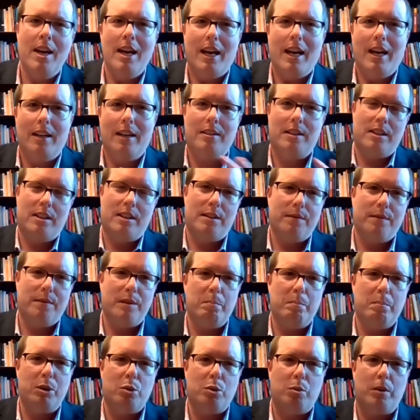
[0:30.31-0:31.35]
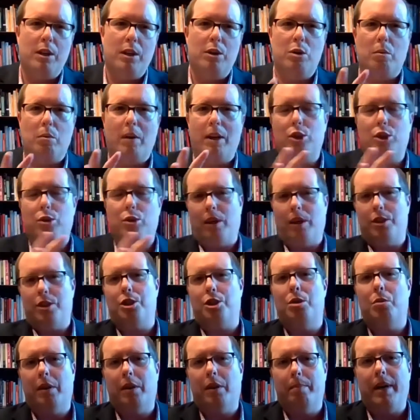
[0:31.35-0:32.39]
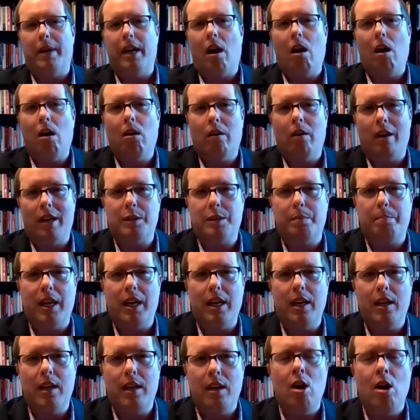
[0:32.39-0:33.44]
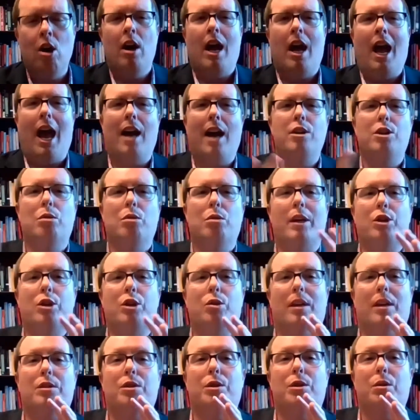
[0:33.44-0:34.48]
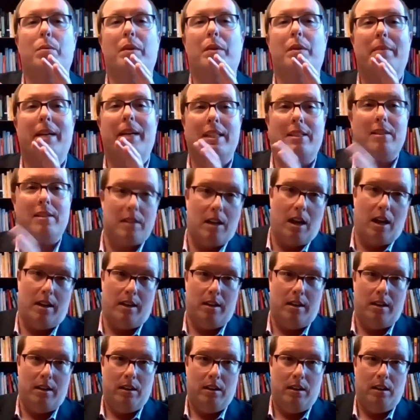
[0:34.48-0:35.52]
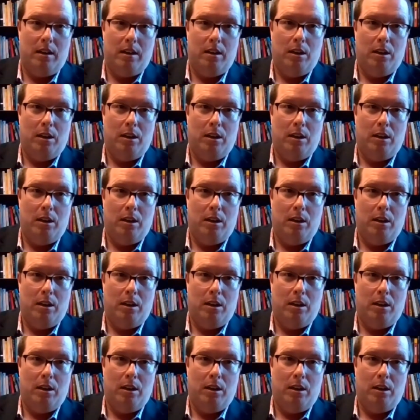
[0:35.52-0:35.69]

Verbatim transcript: It's the difference between, do I trust you with my RRSP and do I trust you with my son?